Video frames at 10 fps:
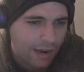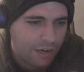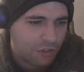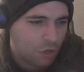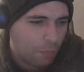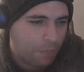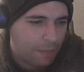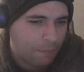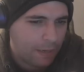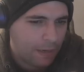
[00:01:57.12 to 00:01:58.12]
I need to go
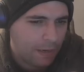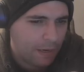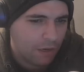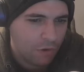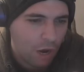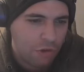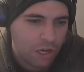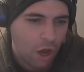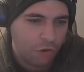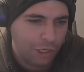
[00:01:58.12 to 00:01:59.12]
pee pee! No,
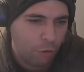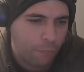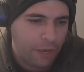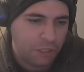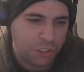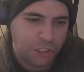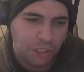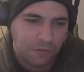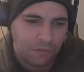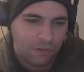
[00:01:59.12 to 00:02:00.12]
you can't, you little bitch!
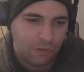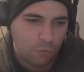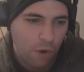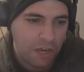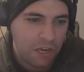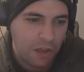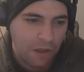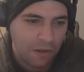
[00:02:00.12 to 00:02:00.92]
Wait!